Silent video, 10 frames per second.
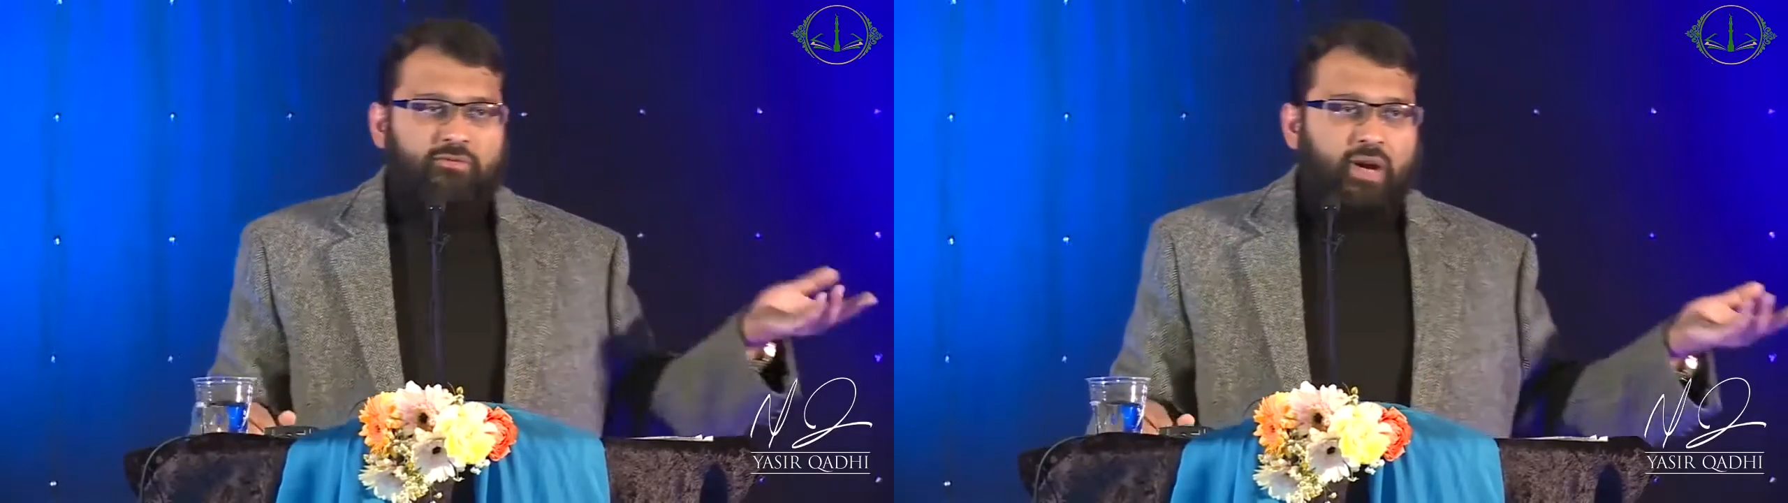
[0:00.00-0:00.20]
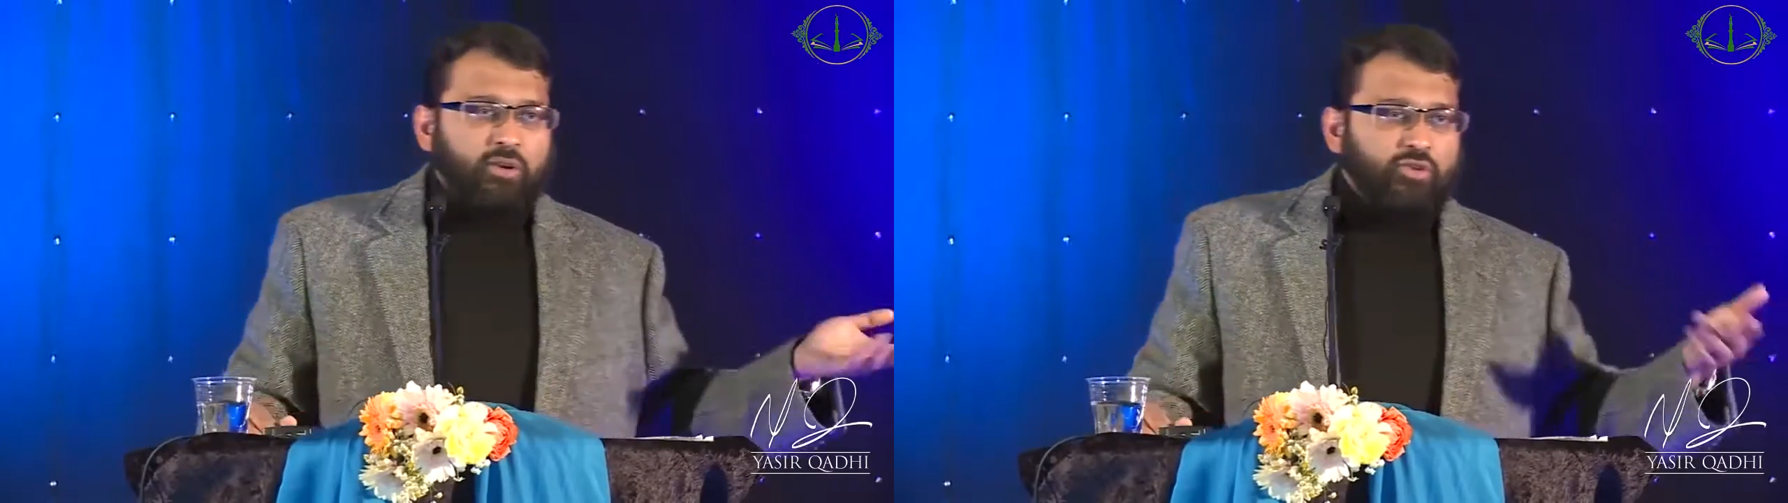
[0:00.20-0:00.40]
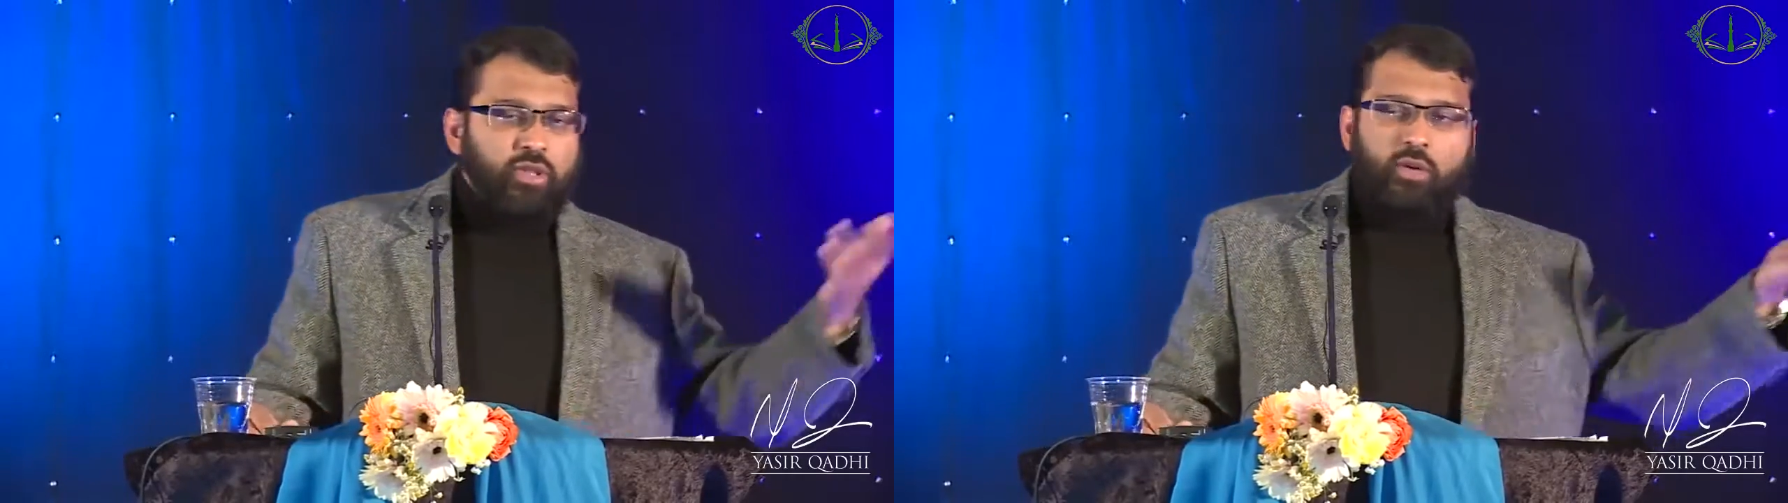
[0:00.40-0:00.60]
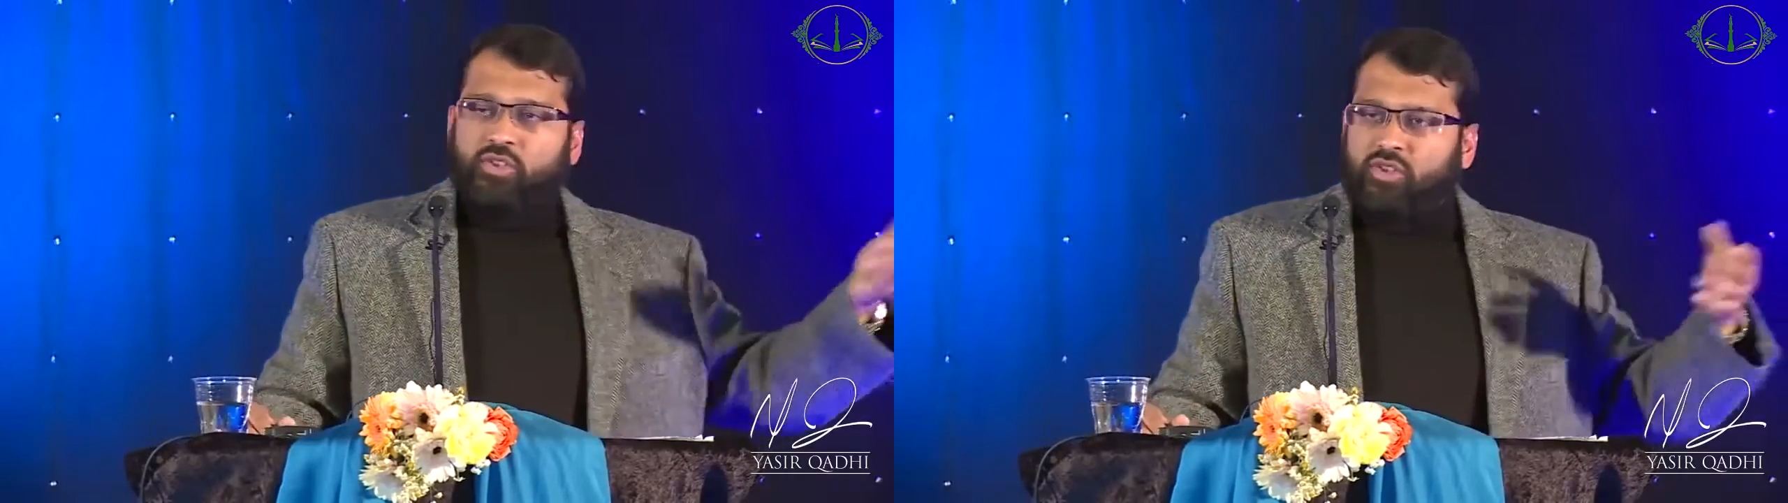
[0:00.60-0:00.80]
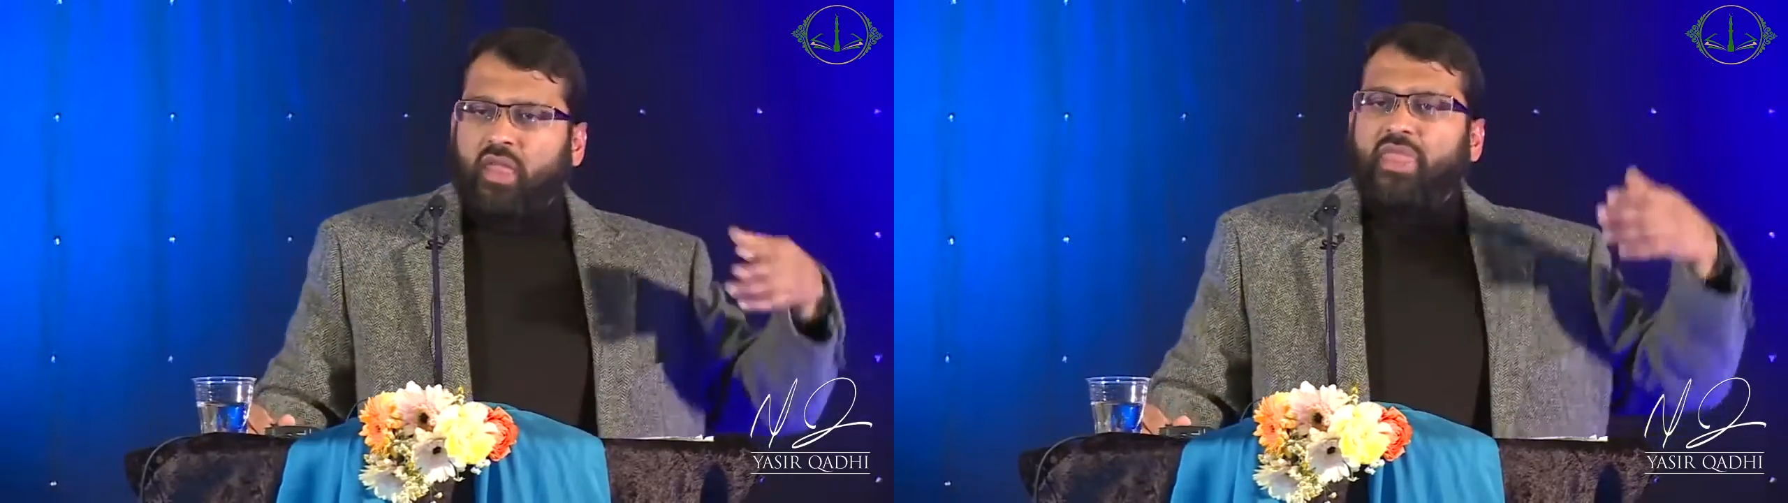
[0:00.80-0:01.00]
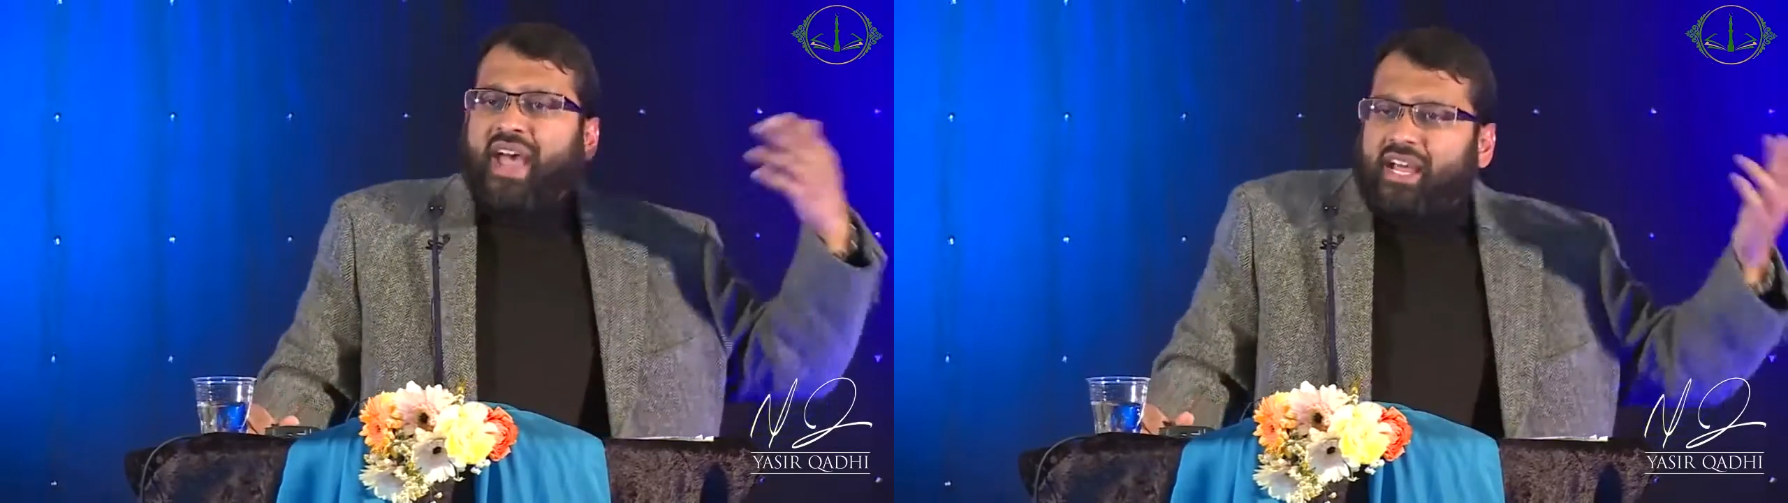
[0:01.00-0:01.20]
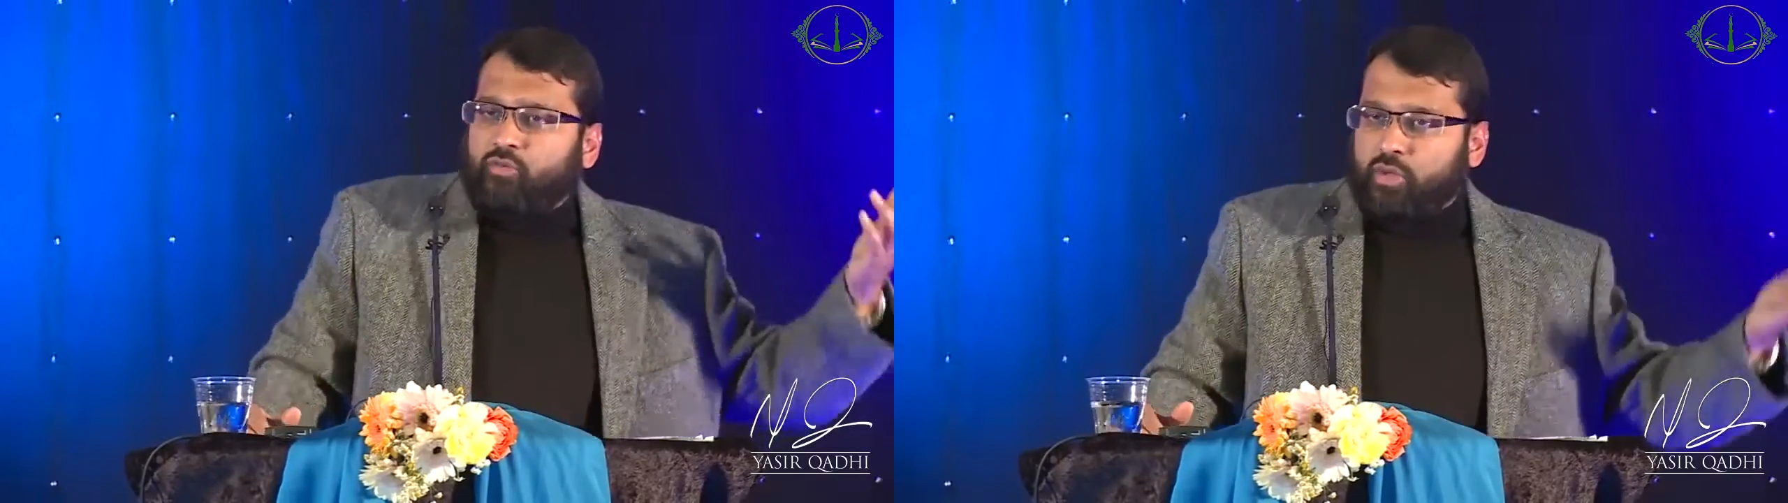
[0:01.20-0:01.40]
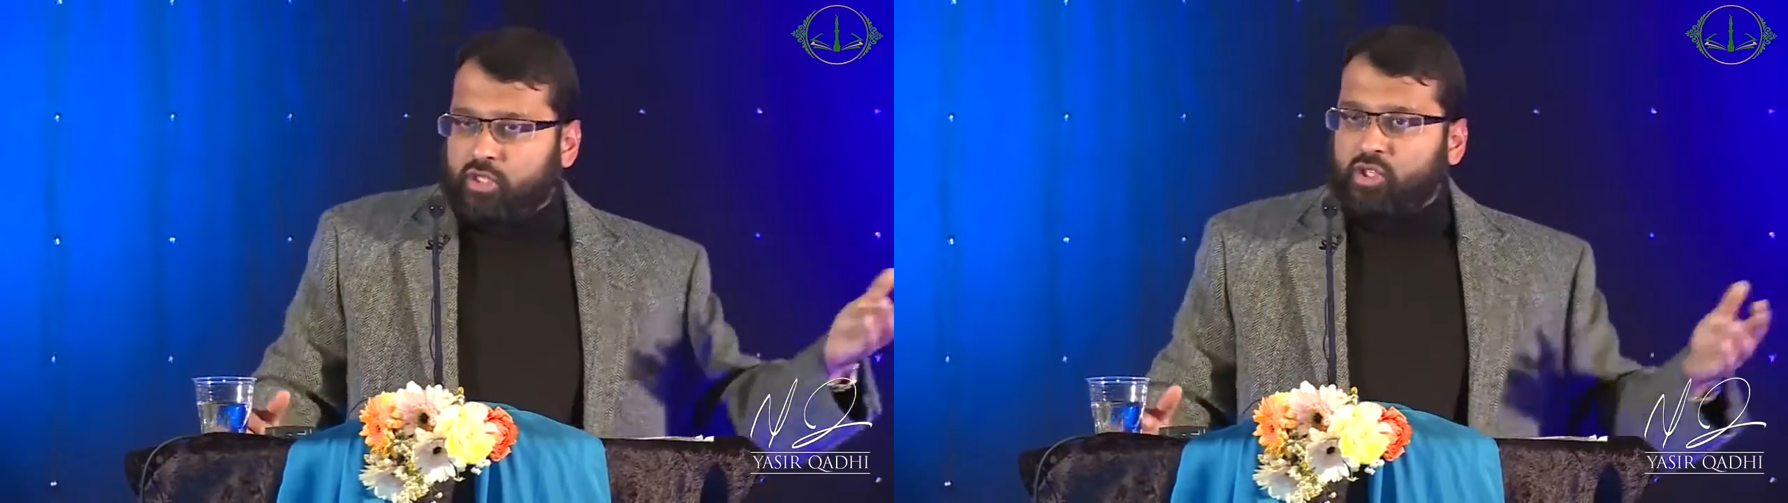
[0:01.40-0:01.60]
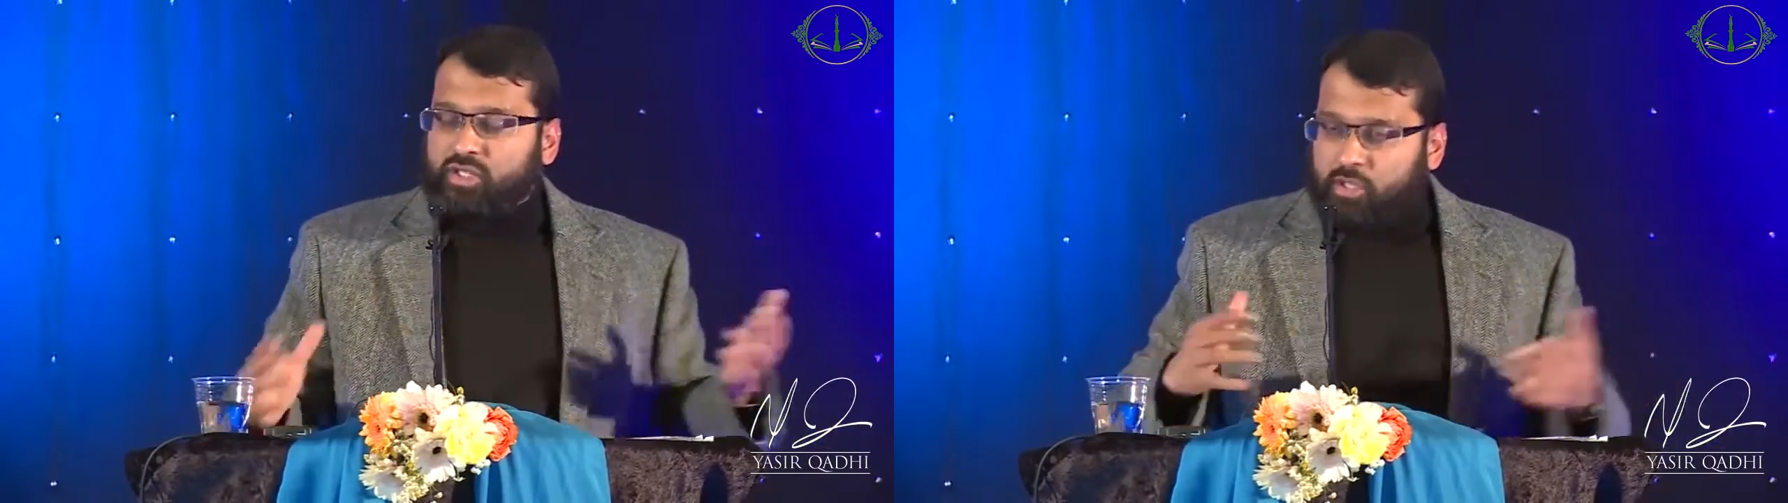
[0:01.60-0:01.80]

household that was not that religious.